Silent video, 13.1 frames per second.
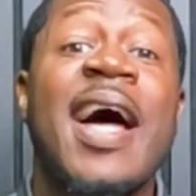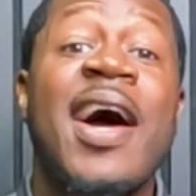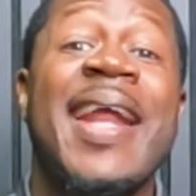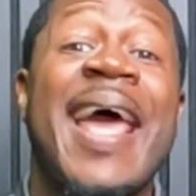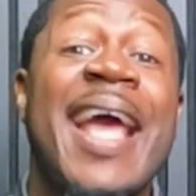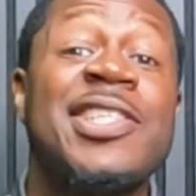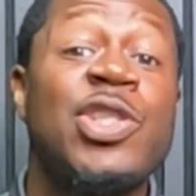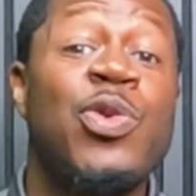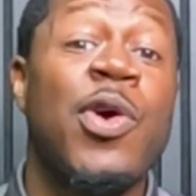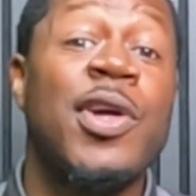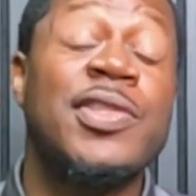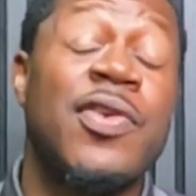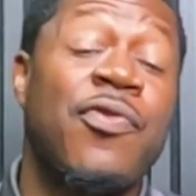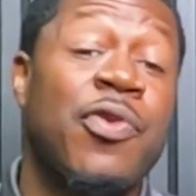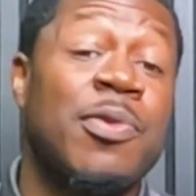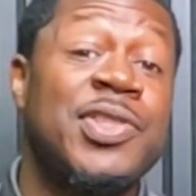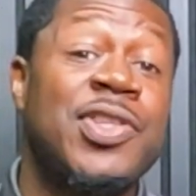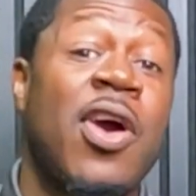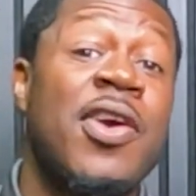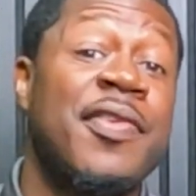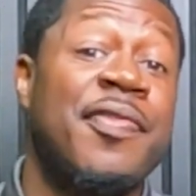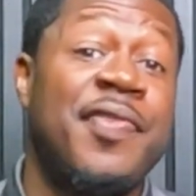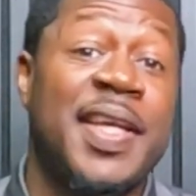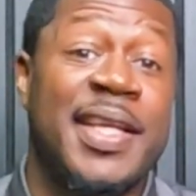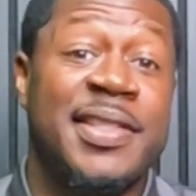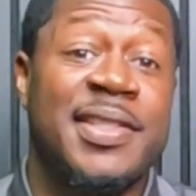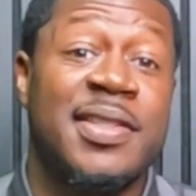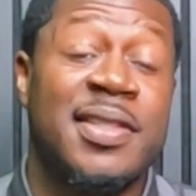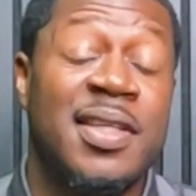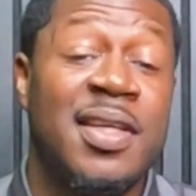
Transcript: how it actually works from start to finish.